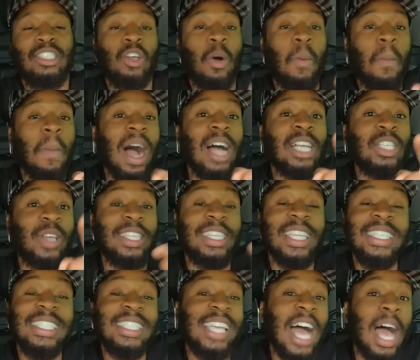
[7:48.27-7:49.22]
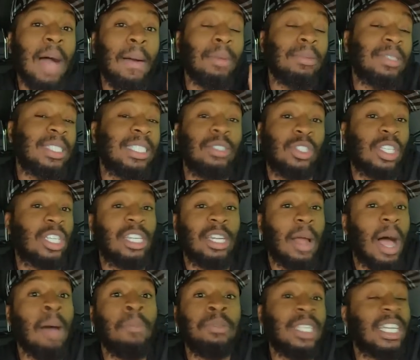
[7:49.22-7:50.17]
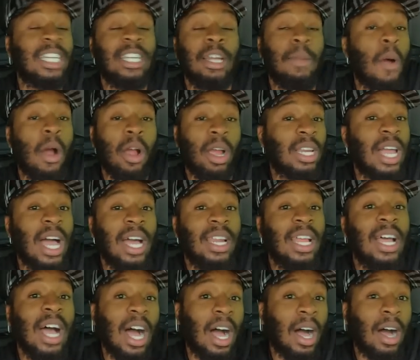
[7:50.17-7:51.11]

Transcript: So mind you, at this time, I'm still sitting, I'm sitting in the parking lot